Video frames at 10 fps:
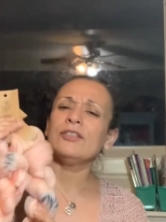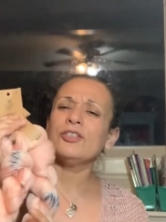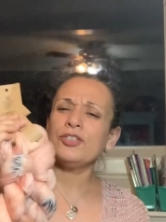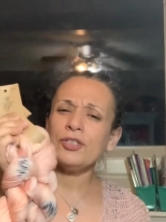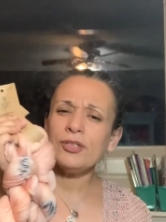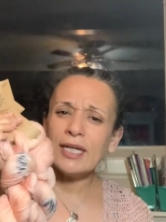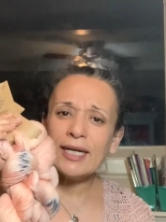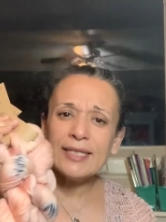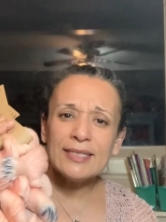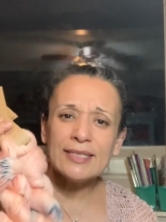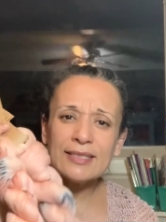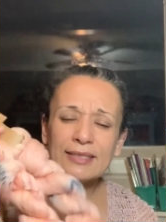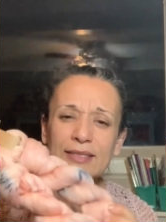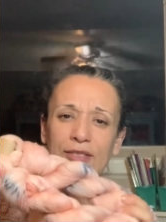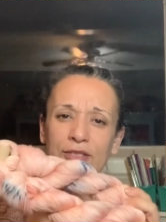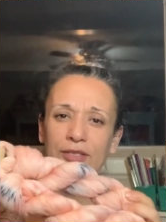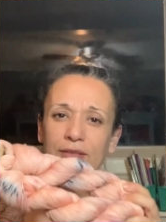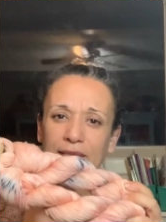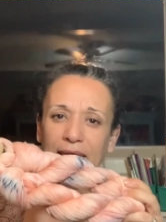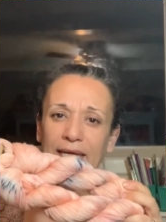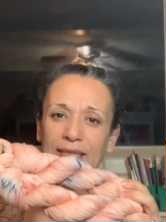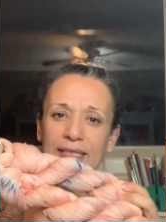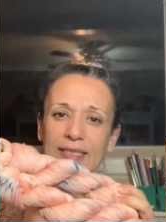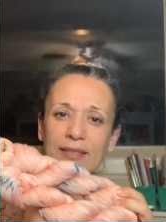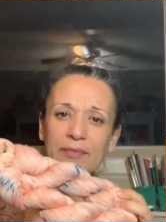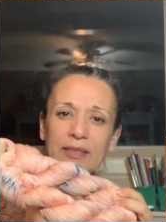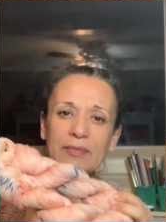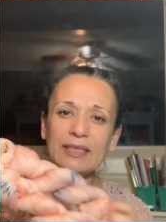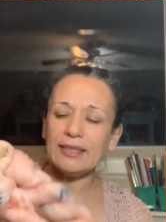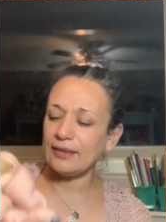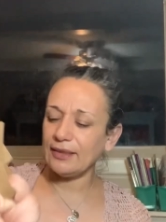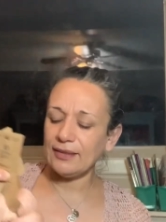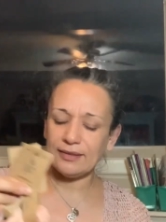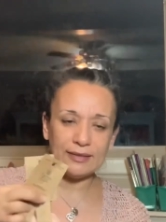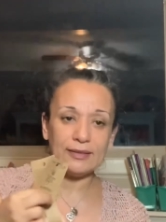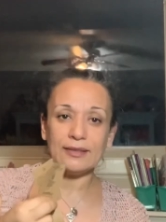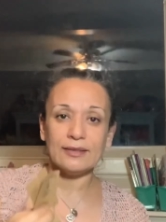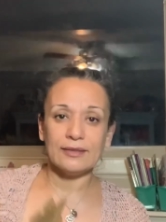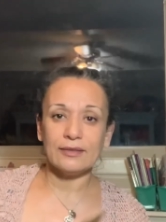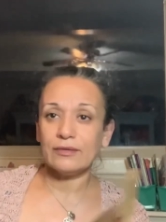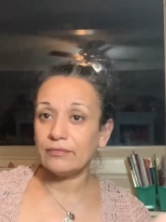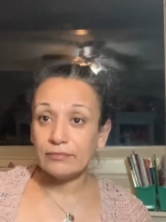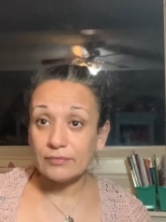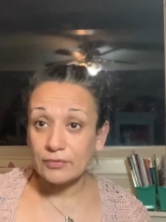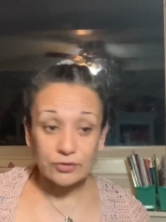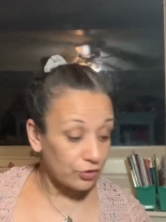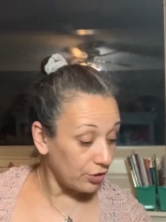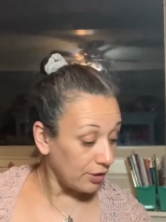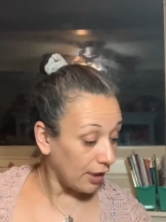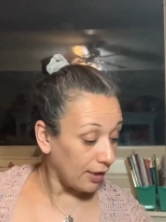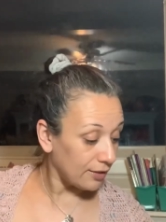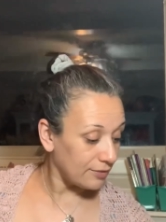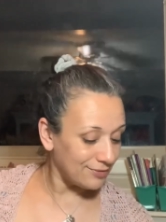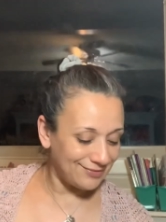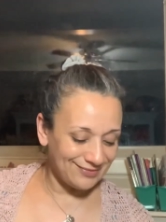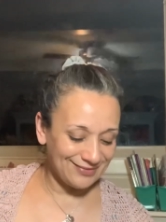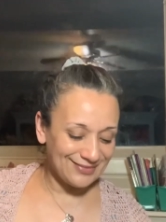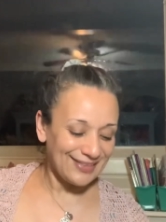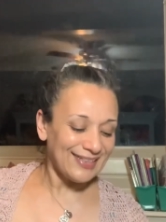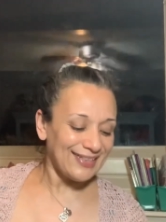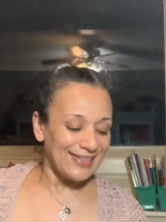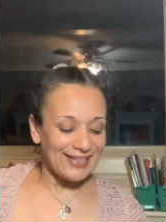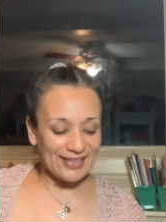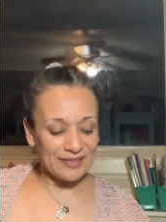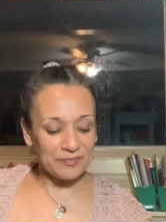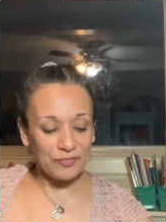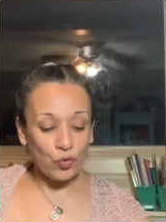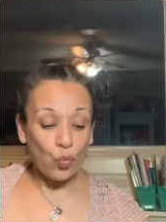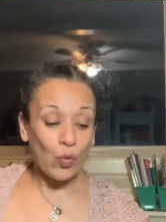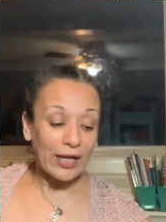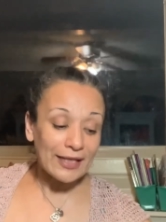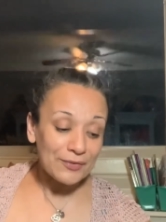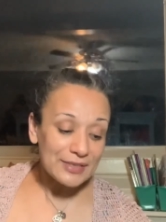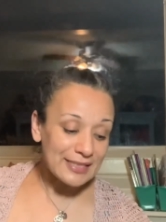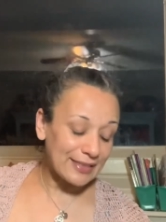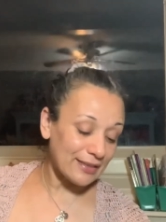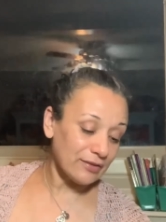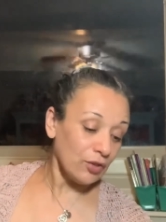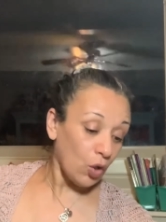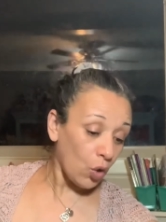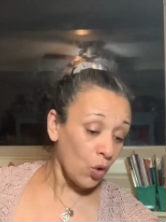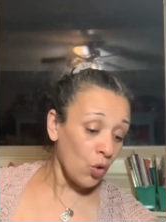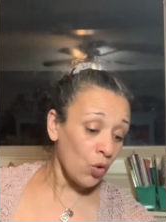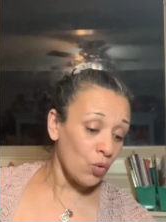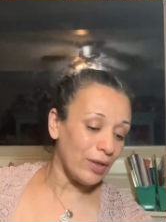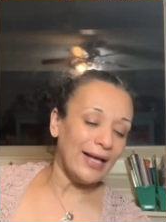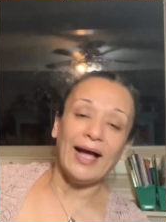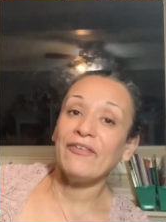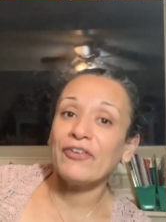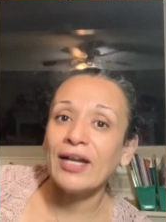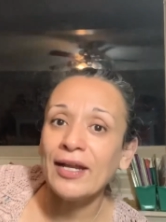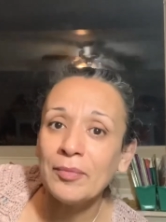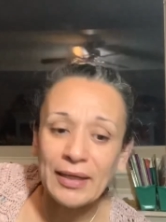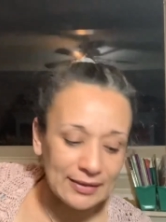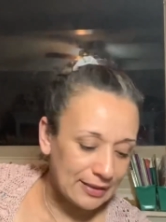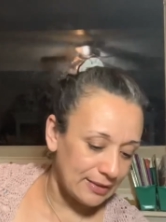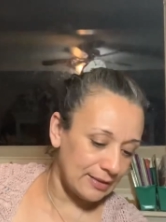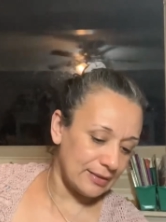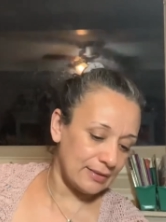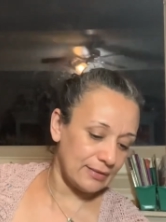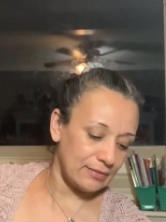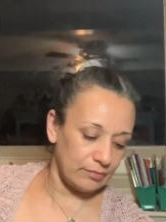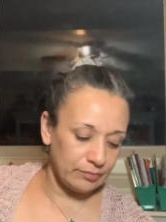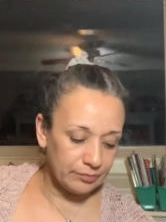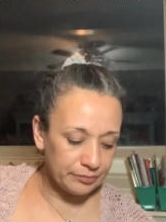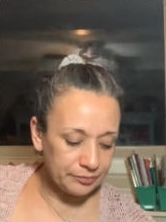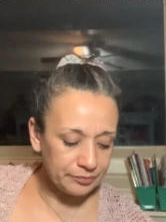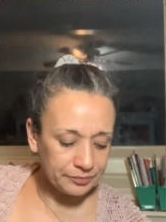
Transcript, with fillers: Do you guys cake these up immediately? you not. Um, while I was there, oh, I forgot about this.